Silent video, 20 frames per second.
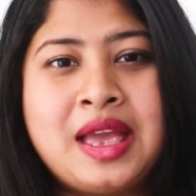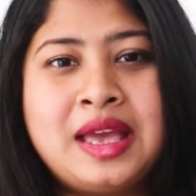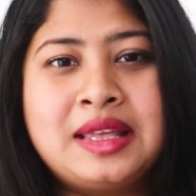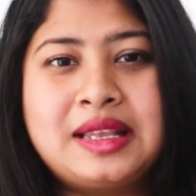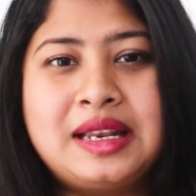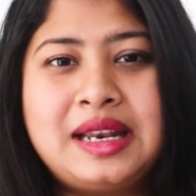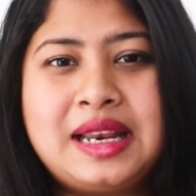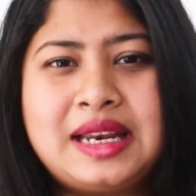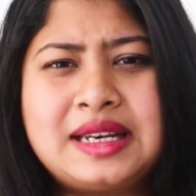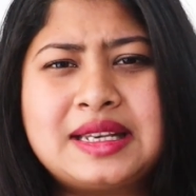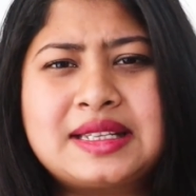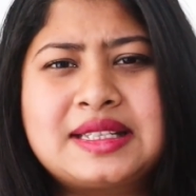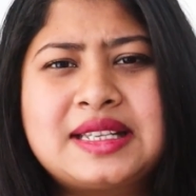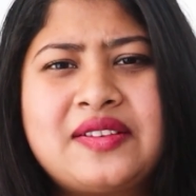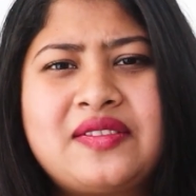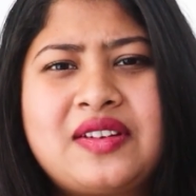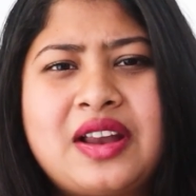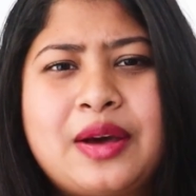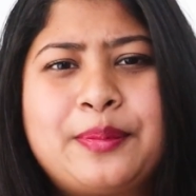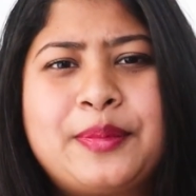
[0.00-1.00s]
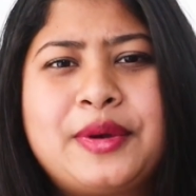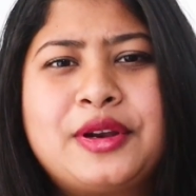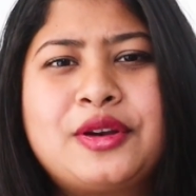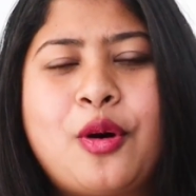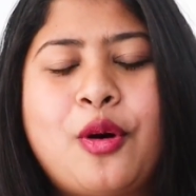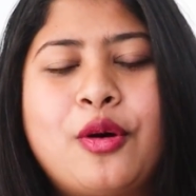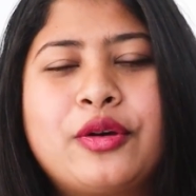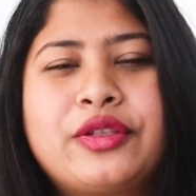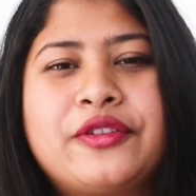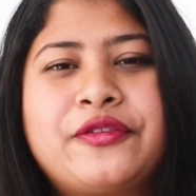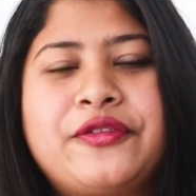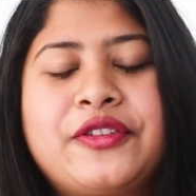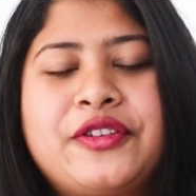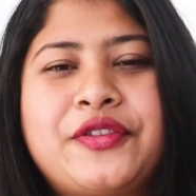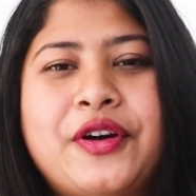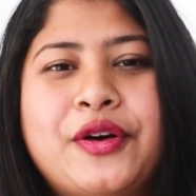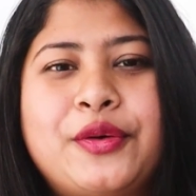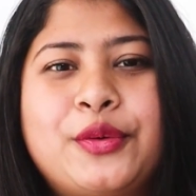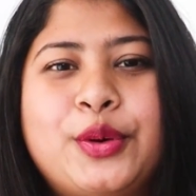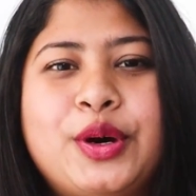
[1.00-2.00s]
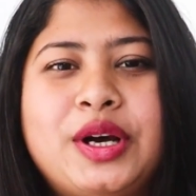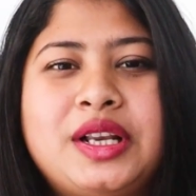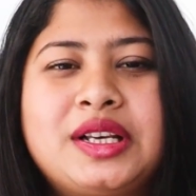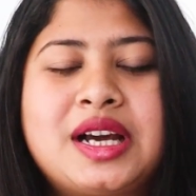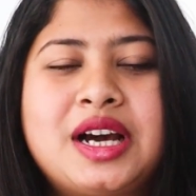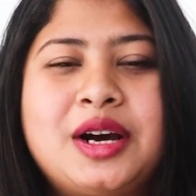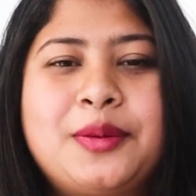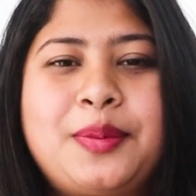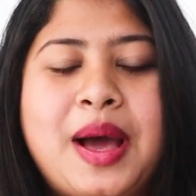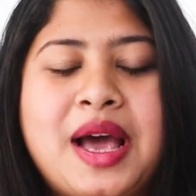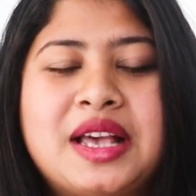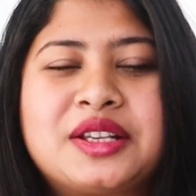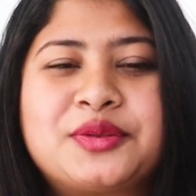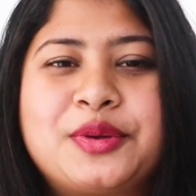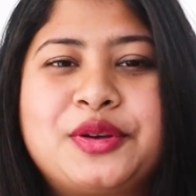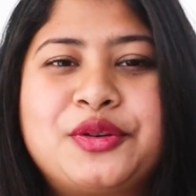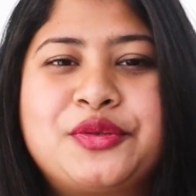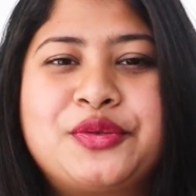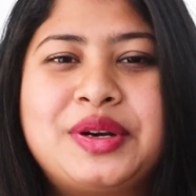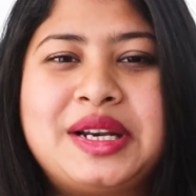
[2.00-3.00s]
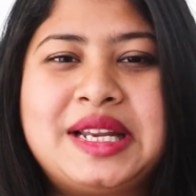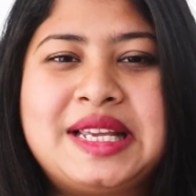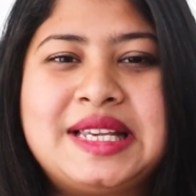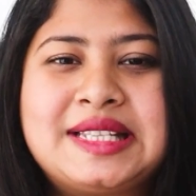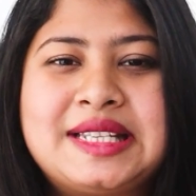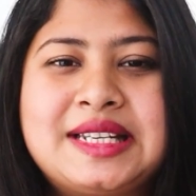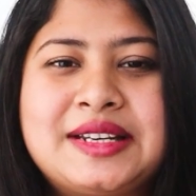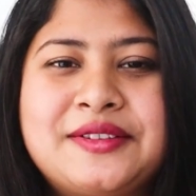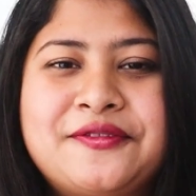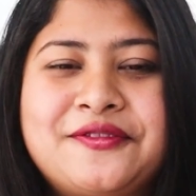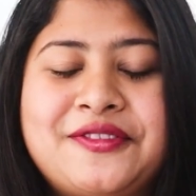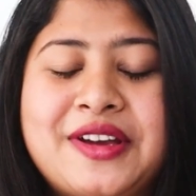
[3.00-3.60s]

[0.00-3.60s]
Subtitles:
The latest development on the FIFA World Cup has been released.